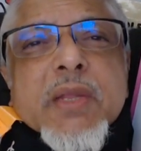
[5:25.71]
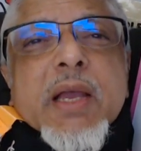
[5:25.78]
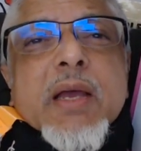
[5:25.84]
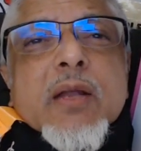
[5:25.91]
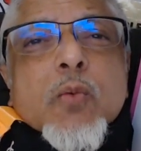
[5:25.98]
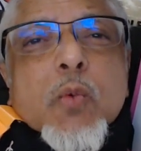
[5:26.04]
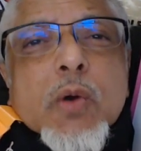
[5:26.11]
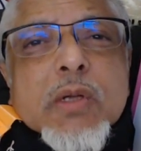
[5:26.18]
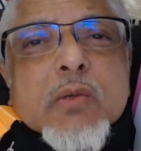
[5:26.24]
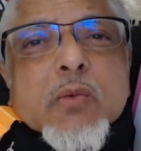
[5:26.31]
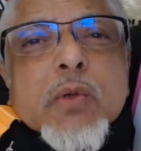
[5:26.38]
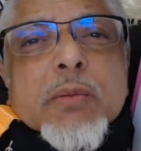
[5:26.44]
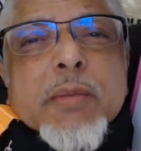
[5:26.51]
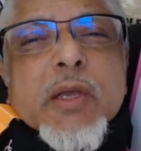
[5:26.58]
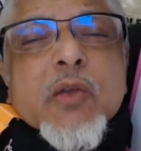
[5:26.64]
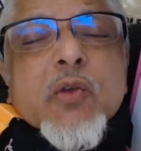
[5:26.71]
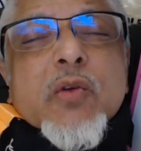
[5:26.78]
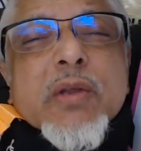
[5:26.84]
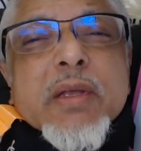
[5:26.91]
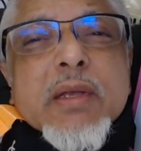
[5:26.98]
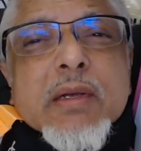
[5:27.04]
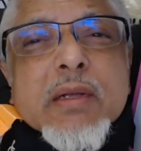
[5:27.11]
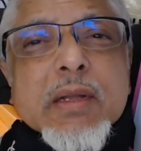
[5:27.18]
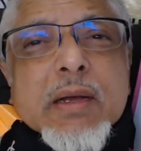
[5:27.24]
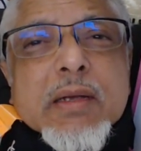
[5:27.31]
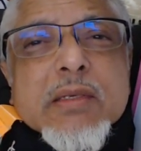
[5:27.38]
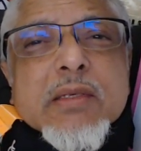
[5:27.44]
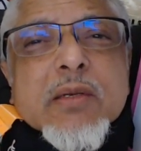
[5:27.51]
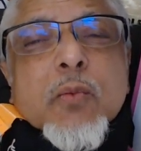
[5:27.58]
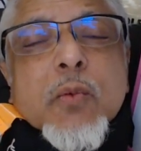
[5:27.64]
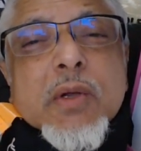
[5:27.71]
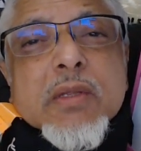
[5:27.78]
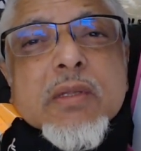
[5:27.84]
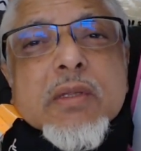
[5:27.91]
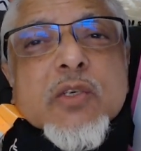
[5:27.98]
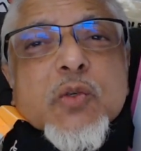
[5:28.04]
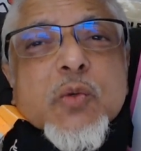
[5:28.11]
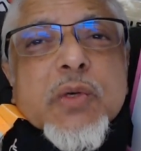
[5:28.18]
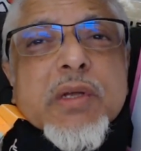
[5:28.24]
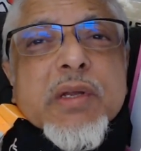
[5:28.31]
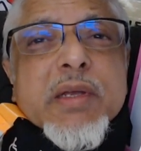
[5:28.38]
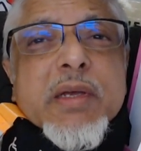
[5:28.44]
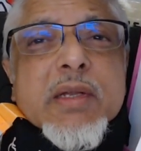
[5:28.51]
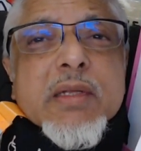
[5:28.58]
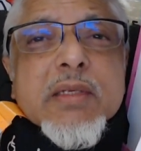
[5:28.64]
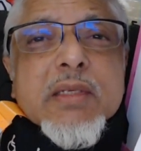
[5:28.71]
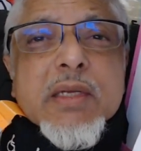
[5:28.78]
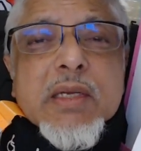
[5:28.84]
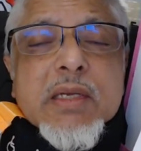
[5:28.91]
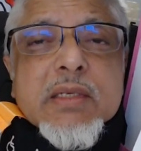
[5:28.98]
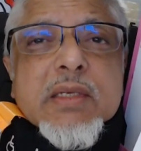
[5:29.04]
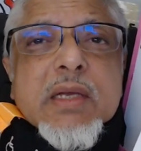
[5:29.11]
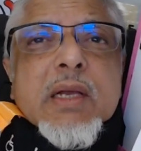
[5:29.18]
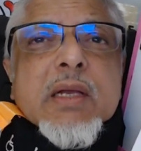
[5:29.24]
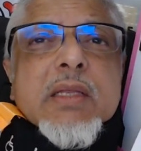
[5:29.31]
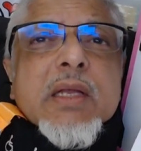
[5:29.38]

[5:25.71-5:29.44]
And what will make you realize what the sure reality is?